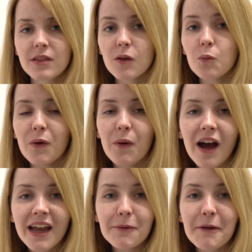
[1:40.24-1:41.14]
Well,
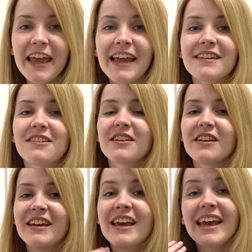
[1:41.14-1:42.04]
I am here
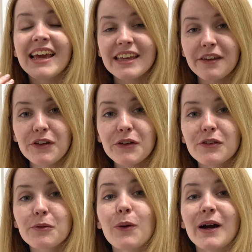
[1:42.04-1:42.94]
to give you
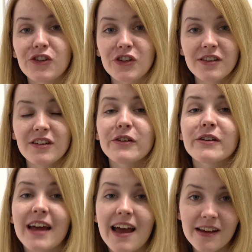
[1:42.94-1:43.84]
some questions that you
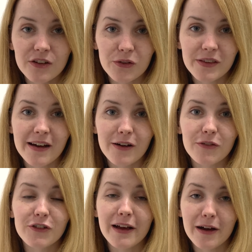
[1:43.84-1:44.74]
can ask
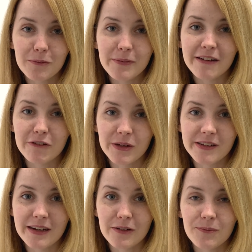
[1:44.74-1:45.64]
yourself to help narrow it
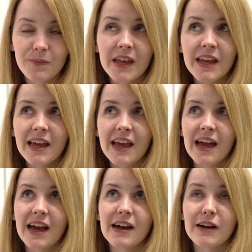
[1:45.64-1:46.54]
down.
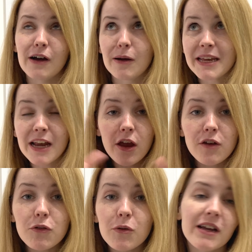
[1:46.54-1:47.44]
I mean,
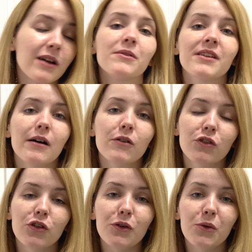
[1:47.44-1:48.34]
overall it comes down
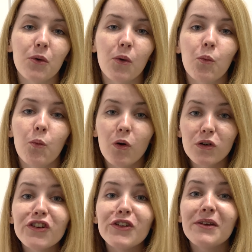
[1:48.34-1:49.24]
to, what
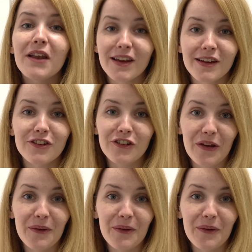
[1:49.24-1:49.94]
do you like to do?